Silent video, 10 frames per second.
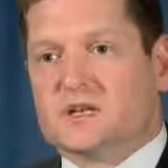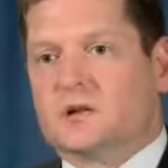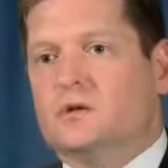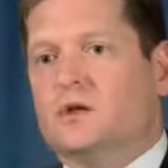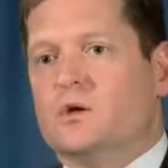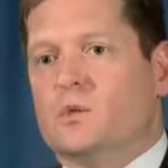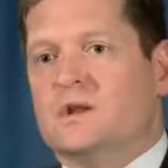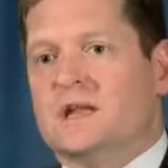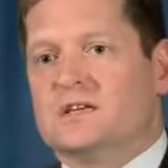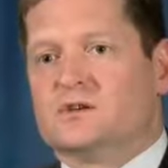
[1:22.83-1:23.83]
including
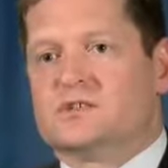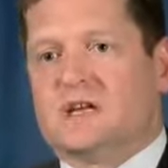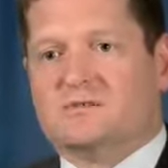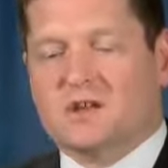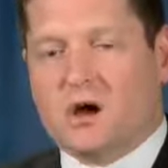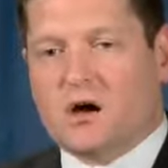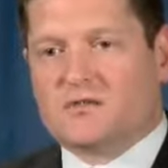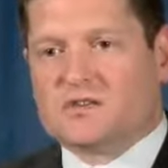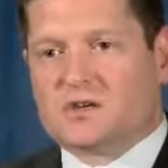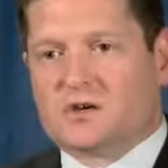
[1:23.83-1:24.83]
one laser safety
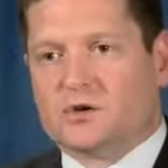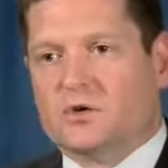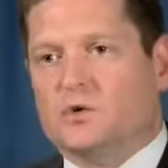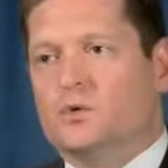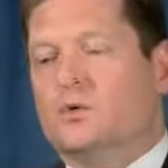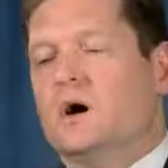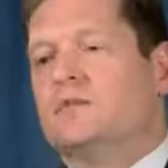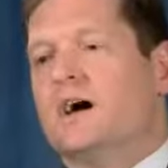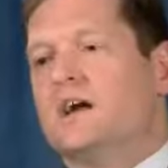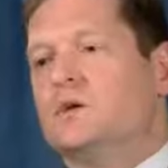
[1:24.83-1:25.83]
officer who
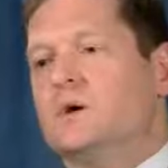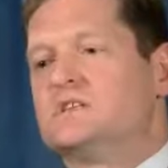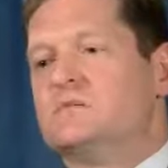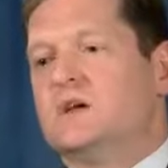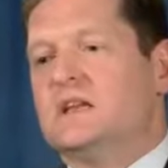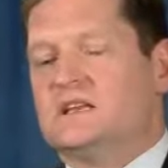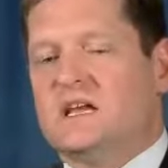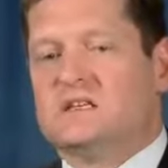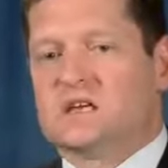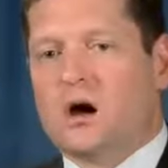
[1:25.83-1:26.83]
evaluates and
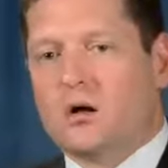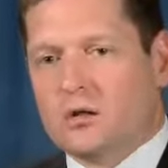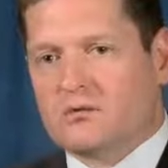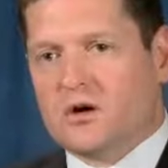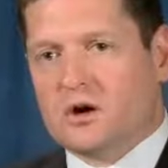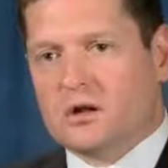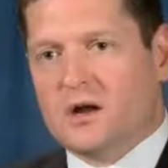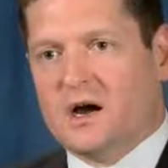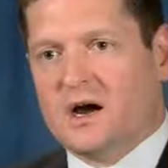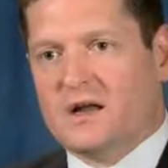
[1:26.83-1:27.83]
maintains all of our
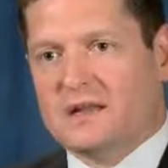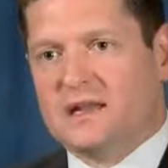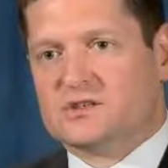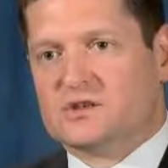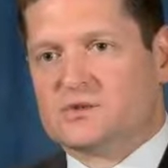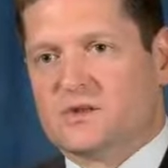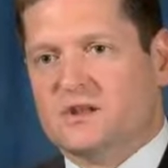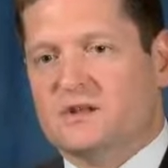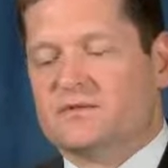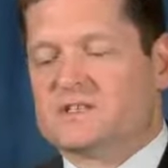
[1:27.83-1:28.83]
lasers
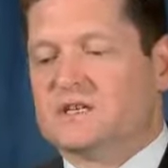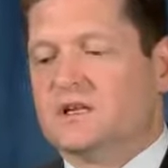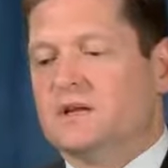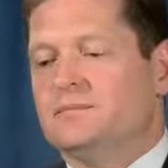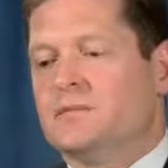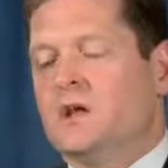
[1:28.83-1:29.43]
within the facility.